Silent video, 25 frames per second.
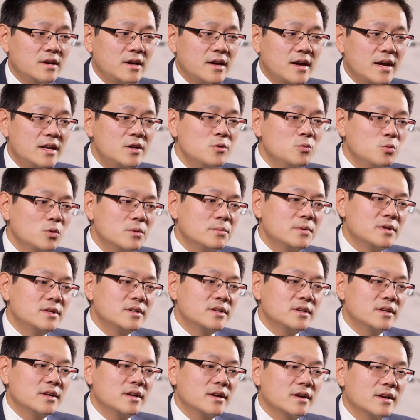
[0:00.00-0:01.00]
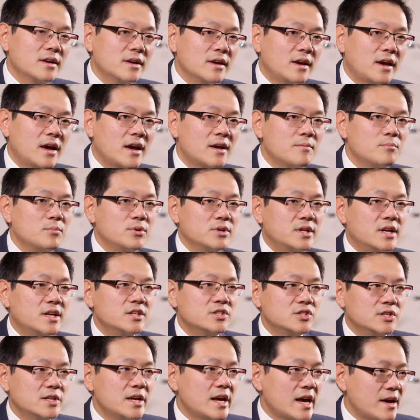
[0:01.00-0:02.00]
Any woman can
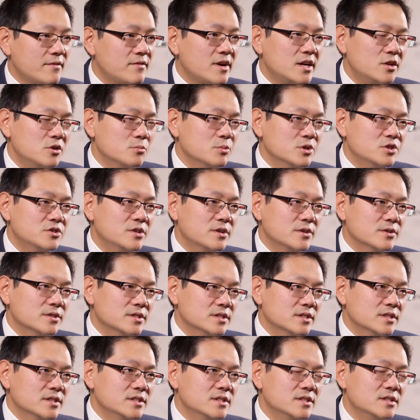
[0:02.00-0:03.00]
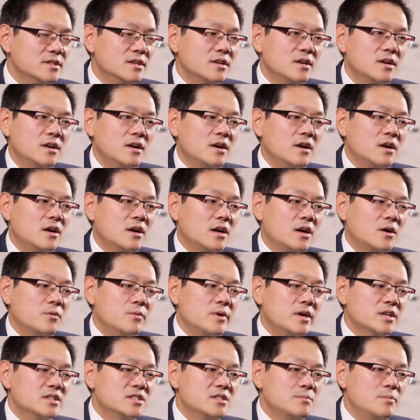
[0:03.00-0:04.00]
potentially have endometriosis.
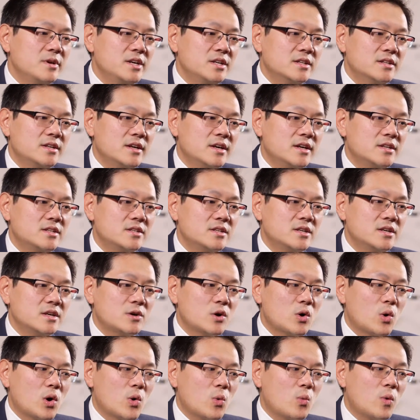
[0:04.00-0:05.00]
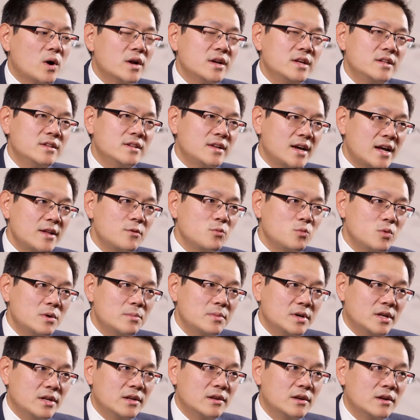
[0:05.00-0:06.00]
We estimate that 1 in 10
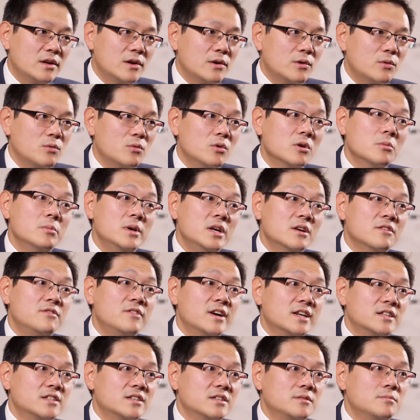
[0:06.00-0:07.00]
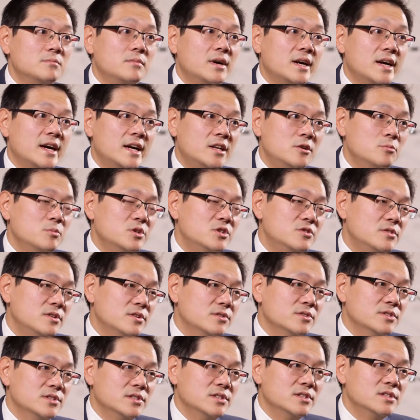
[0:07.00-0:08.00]
women will be affected by
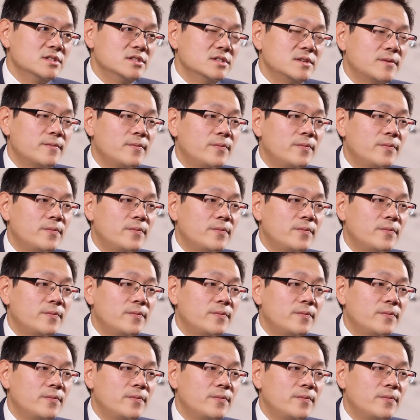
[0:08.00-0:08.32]
endometriosis.